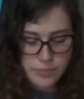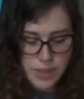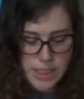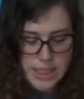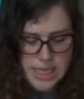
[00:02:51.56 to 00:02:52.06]

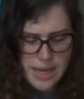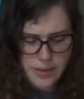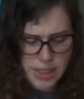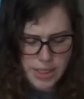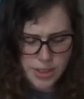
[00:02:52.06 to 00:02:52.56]
It
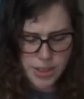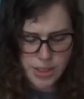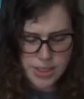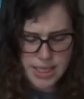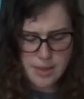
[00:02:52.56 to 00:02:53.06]
never had
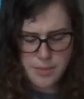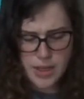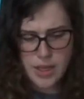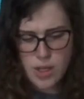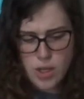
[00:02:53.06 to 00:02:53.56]
occurred to him
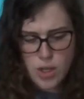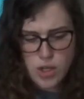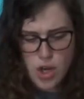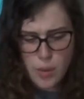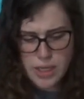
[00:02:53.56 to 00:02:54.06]
that
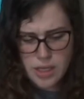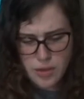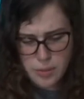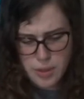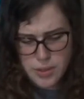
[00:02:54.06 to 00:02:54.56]
knowing
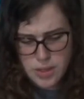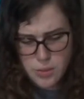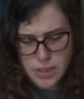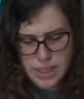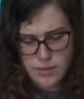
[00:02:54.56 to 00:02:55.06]
another person
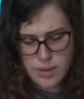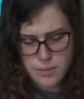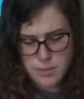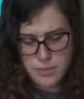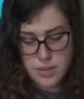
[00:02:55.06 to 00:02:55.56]
would give
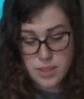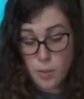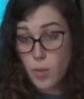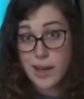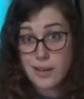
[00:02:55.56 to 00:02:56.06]
him
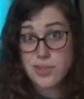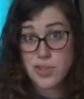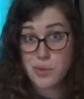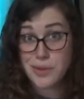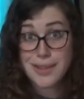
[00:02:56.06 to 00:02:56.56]
someone else to
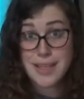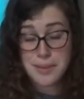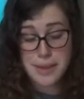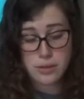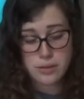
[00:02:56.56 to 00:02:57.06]
worry
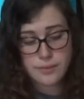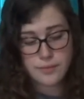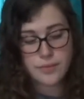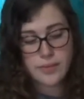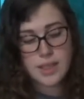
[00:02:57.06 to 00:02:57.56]
about.
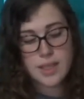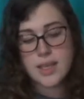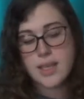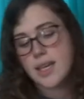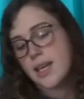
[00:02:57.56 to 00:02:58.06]

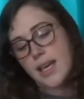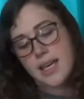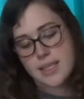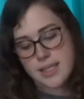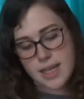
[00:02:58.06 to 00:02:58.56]

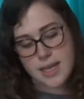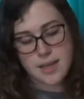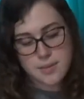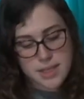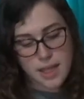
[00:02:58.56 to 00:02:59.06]
He steadied
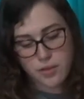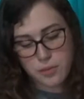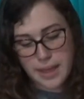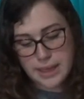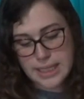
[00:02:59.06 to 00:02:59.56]
himself
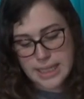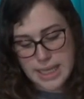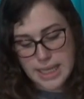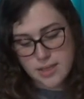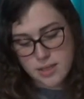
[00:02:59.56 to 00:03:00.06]
by leaning
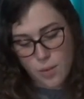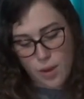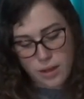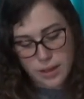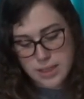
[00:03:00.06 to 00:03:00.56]
against the
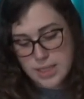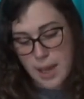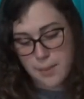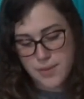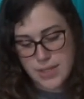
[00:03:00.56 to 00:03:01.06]
wall at the
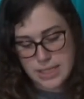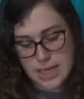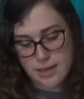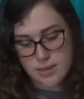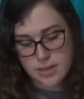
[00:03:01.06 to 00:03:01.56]
top of the
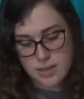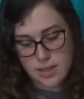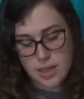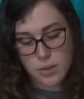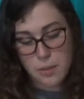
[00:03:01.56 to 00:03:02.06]
stairs
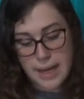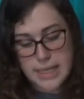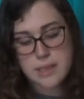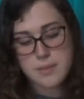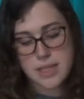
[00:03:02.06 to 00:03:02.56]
and
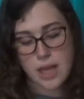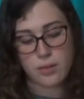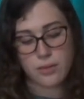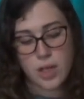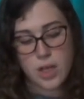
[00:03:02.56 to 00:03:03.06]
reminding
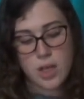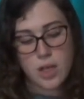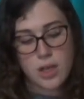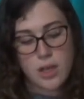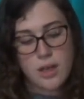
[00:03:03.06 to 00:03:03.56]
himself
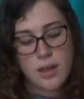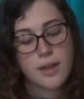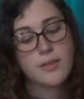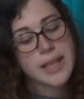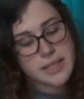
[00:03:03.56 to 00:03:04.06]

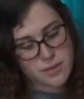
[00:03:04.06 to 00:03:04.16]
of less